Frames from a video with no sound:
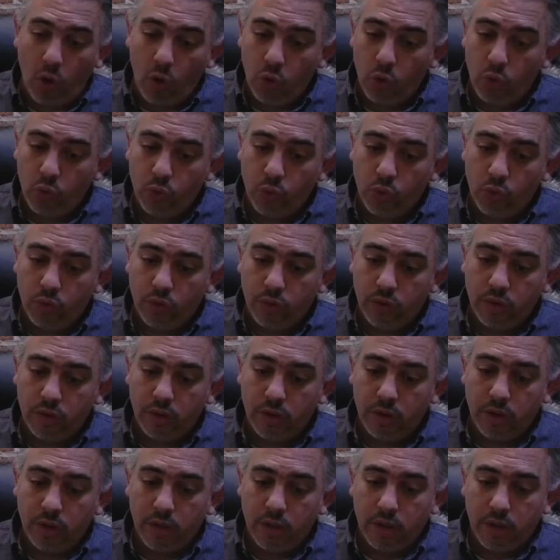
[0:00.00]
own
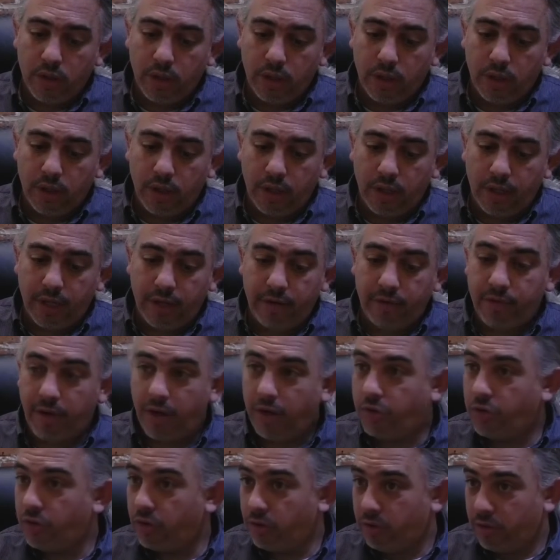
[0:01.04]

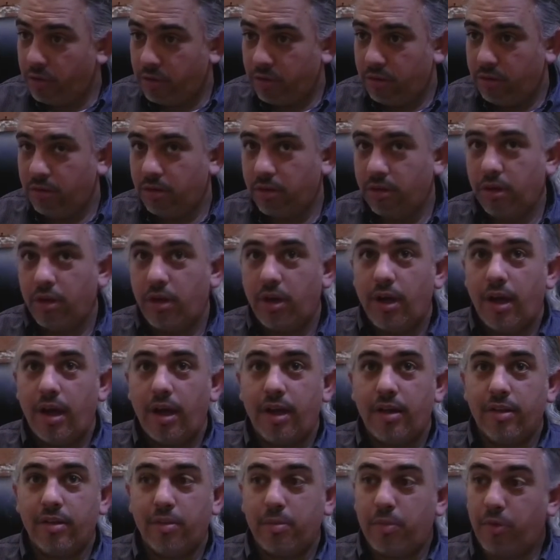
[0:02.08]
adventure,
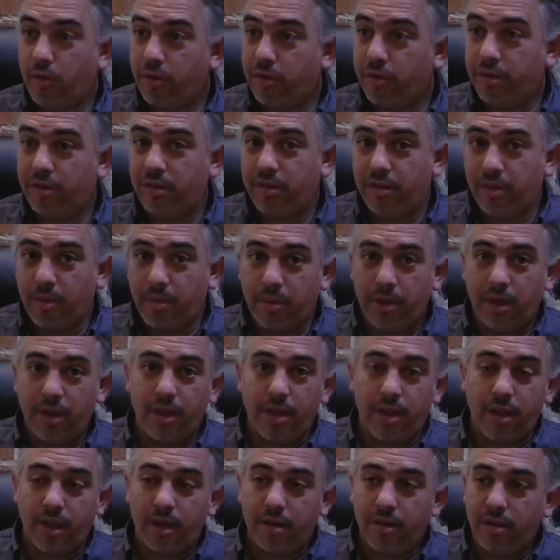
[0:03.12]
as opposed to
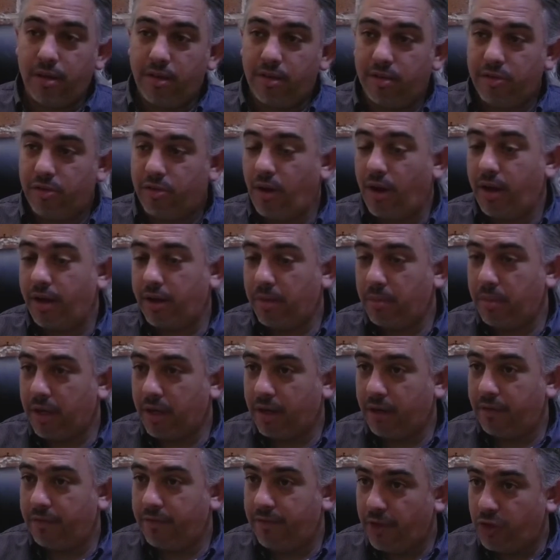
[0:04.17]
somebody that is trying to
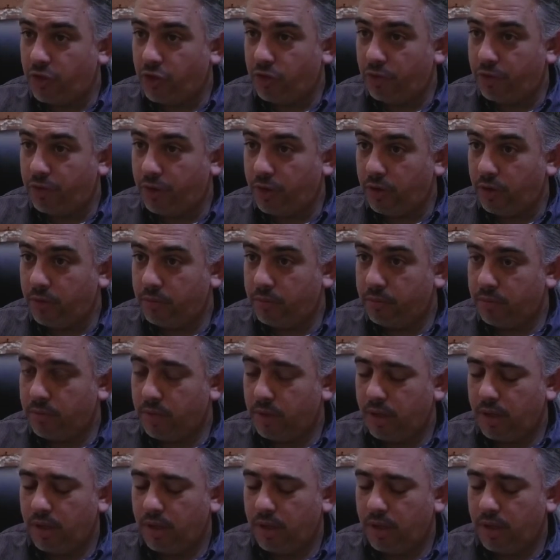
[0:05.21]
make a feature film.